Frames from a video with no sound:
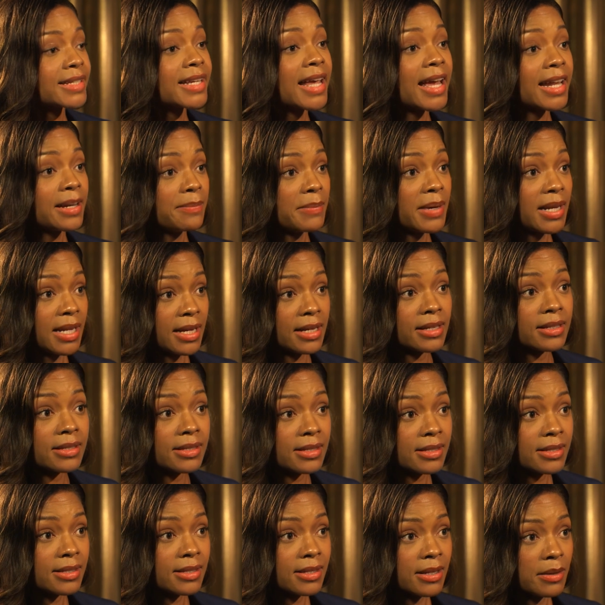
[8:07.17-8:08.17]
10
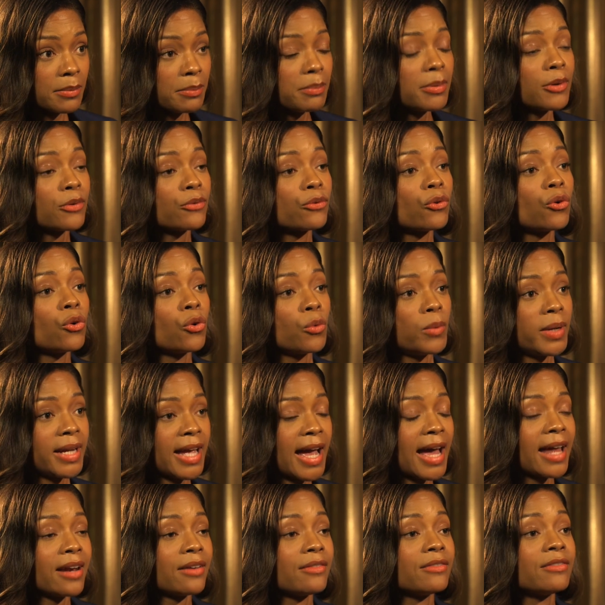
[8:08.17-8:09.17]
minutes before we
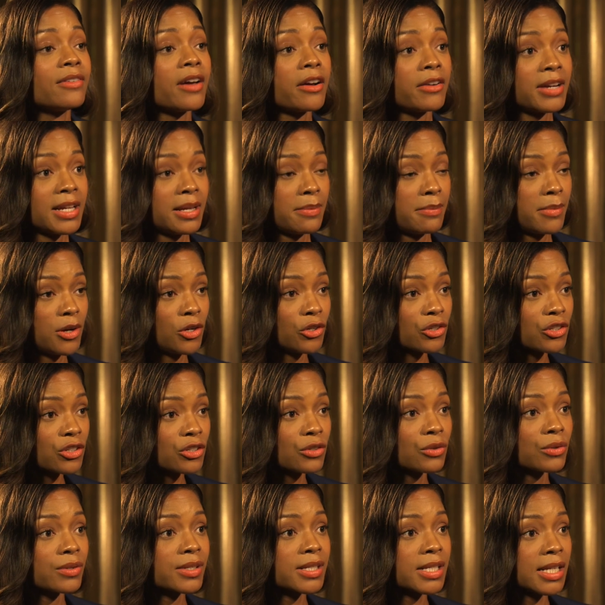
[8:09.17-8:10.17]
had a very
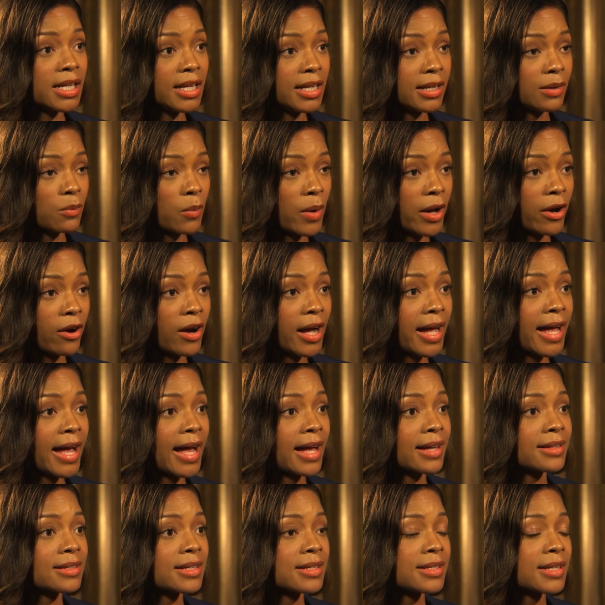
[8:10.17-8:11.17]
emotional scene where I
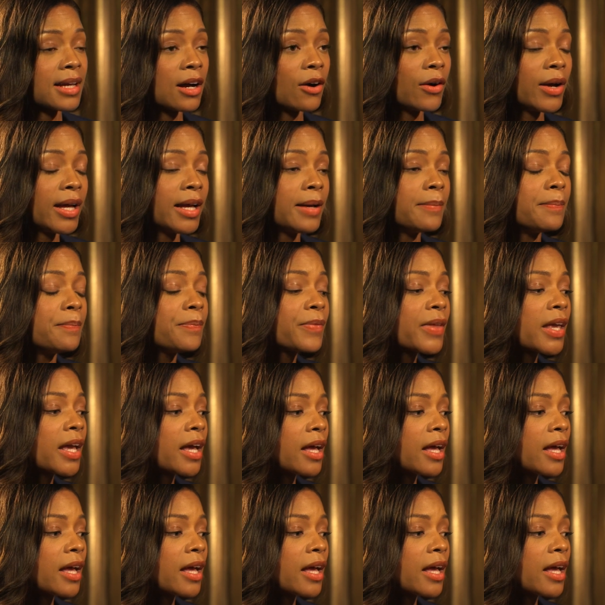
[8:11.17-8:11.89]
had to tell him